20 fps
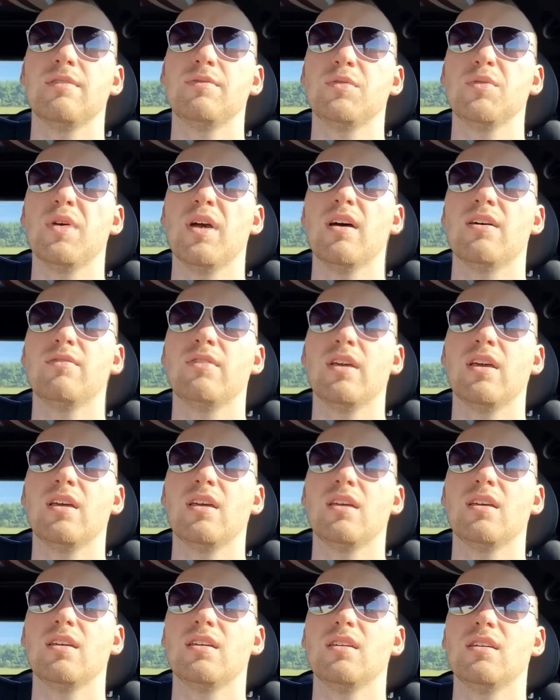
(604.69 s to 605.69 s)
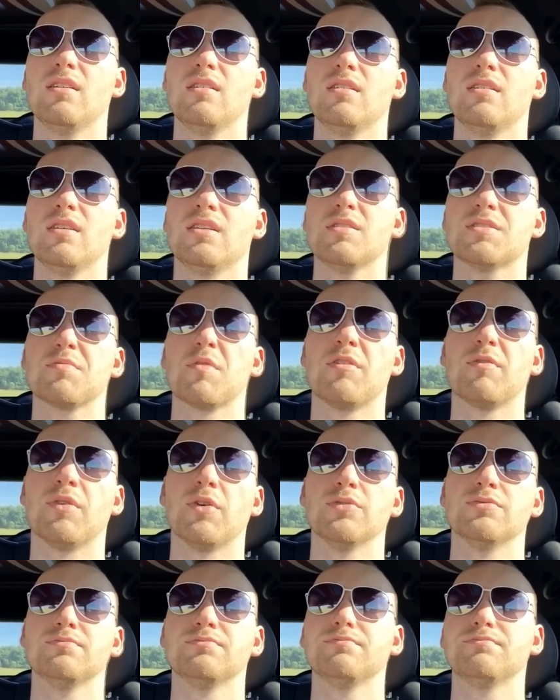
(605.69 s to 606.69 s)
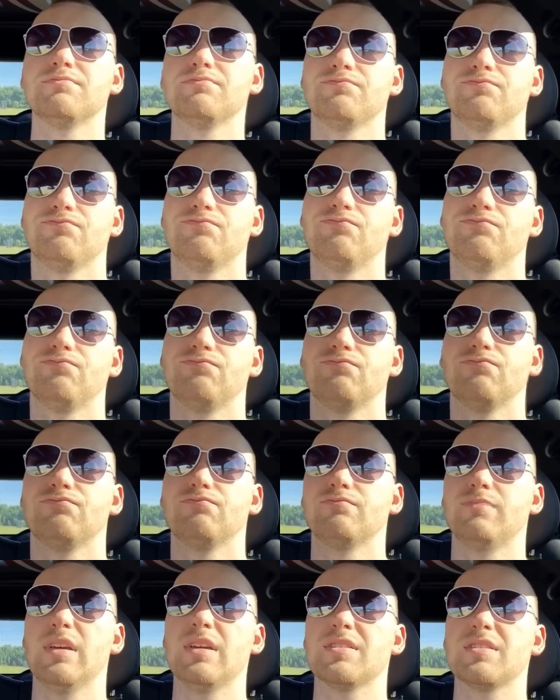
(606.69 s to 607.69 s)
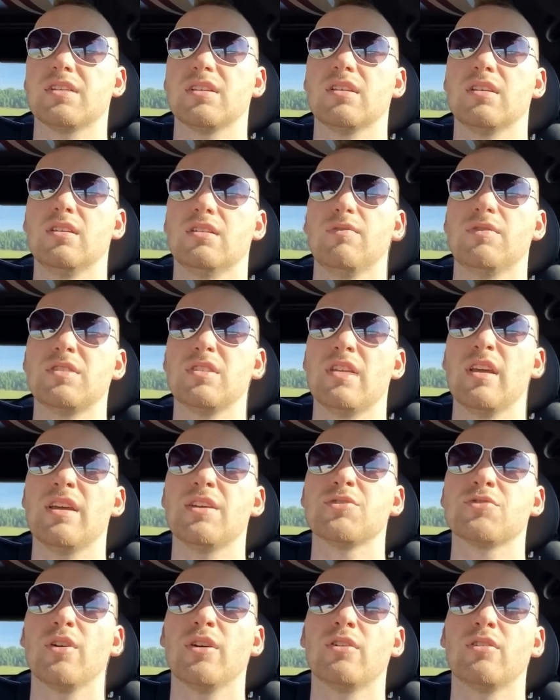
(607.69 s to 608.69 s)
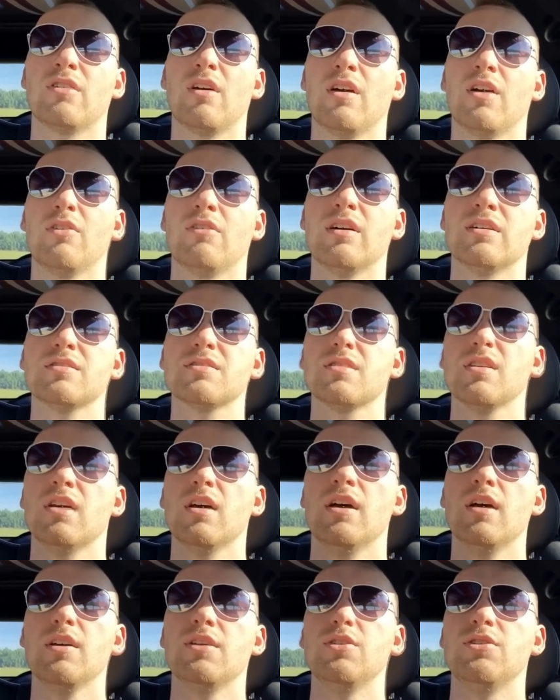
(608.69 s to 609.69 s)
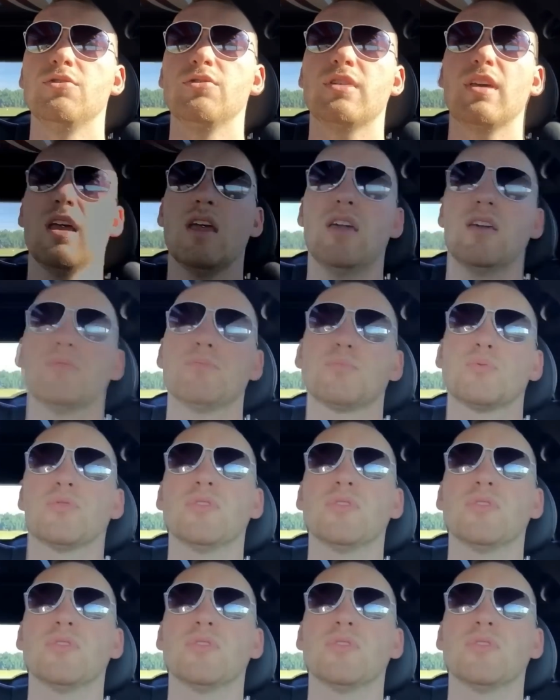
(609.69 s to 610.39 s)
if you have a smartphone, basically, if it's an Android or iOS, you can